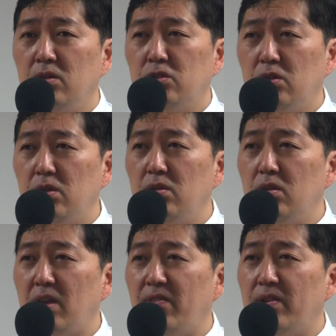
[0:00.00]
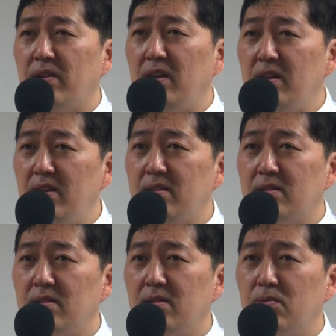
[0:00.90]
Sure, you need to have an elite,
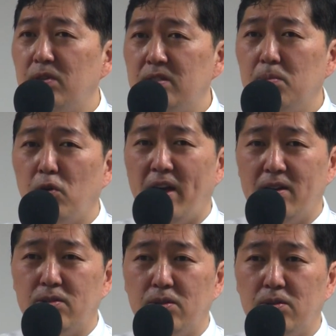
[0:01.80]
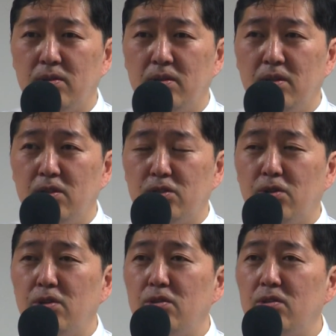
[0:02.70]
reasonable attitude.
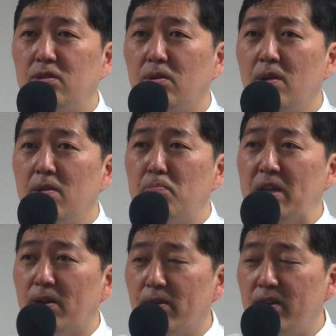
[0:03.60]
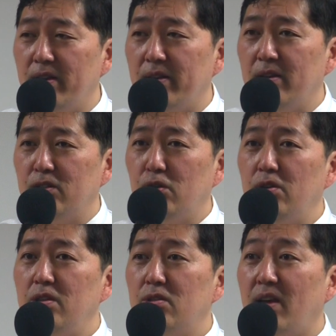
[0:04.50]
Sure, you need to be early.
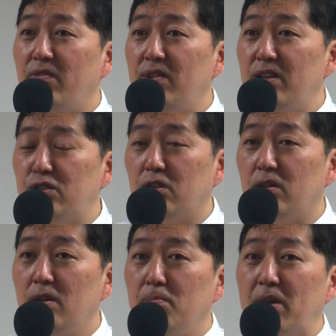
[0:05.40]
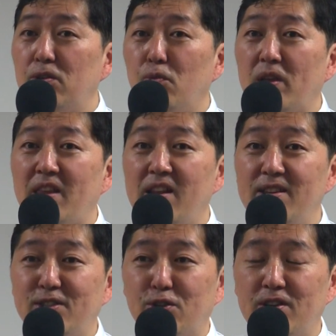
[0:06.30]
Sure, you need to have leisure. But you know what that
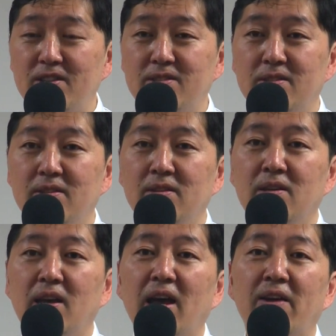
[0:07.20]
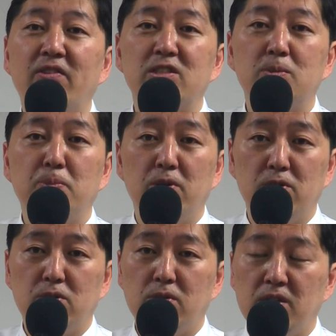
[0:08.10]
leisure is? Have a
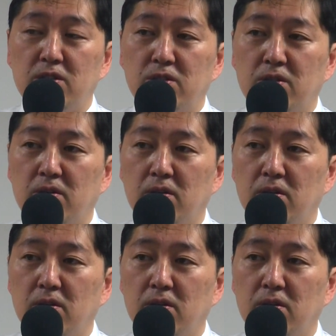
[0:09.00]
spiritual leisure.